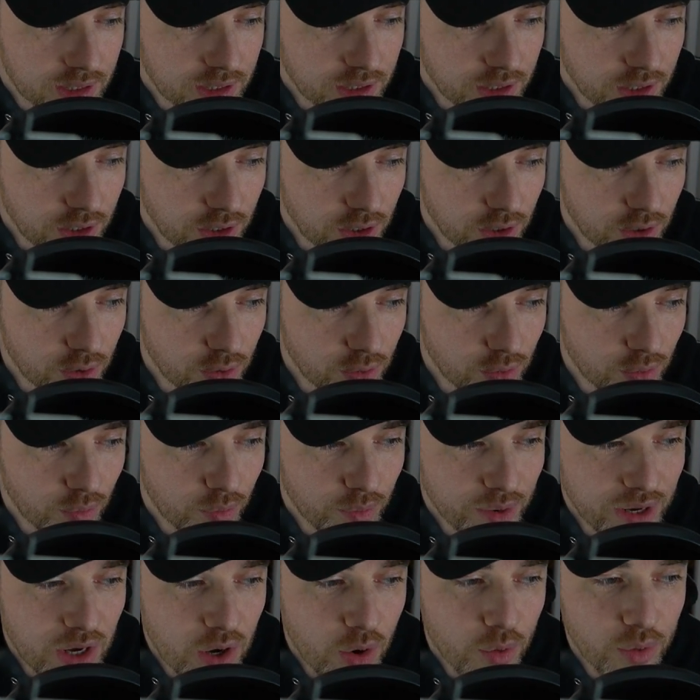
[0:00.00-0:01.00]
You know,
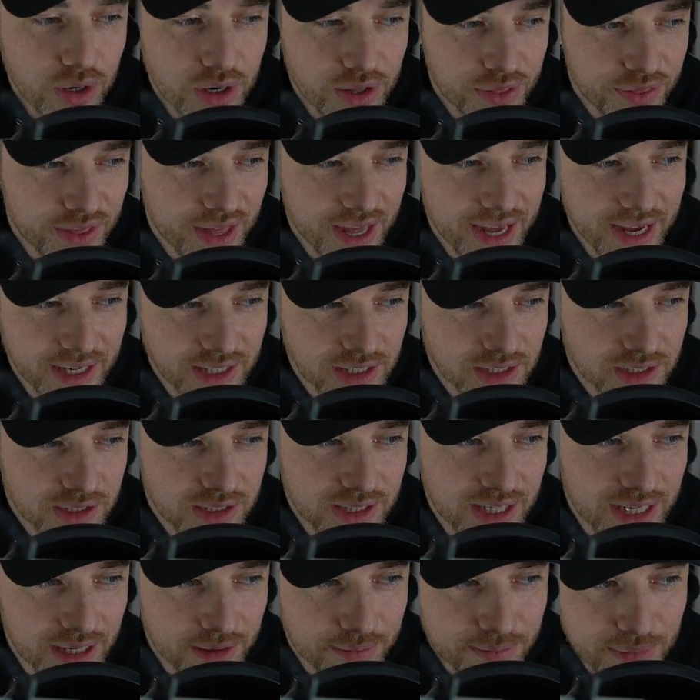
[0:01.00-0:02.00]
we go into things
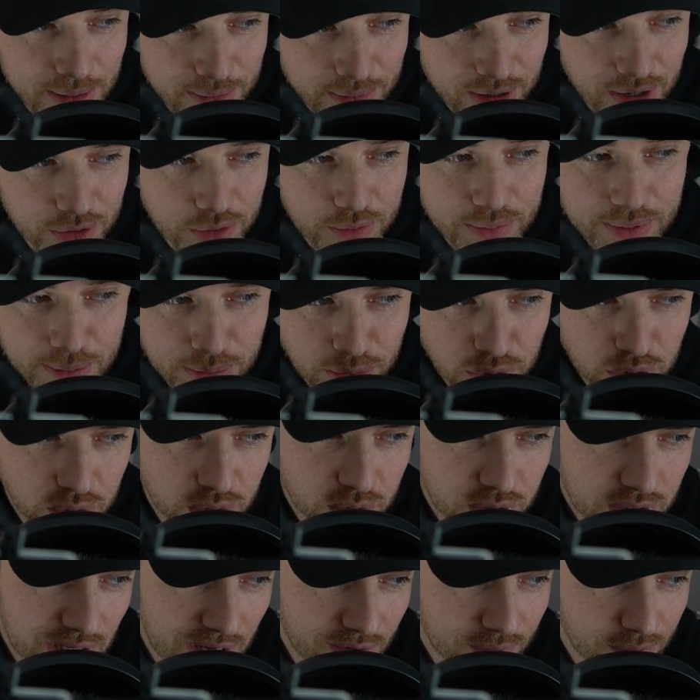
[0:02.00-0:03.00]
seeing maybe other people do
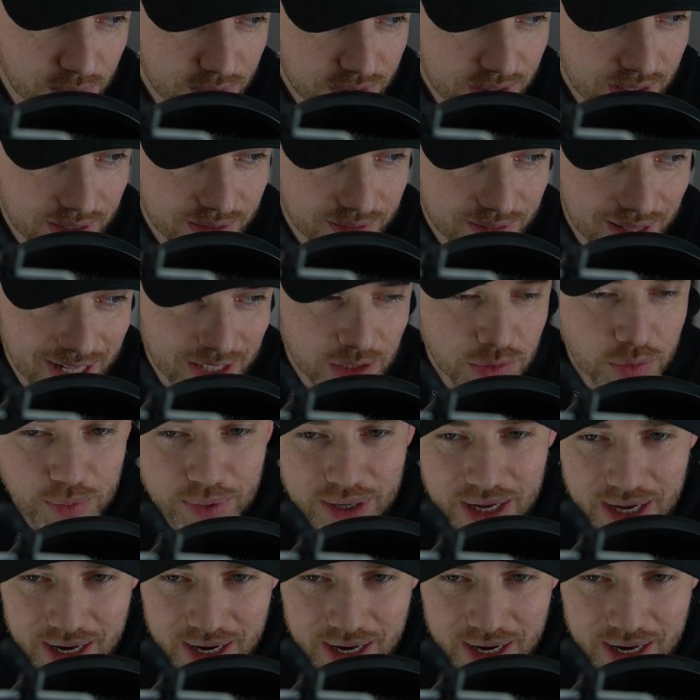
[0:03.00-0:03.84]
stuff and we think that's what we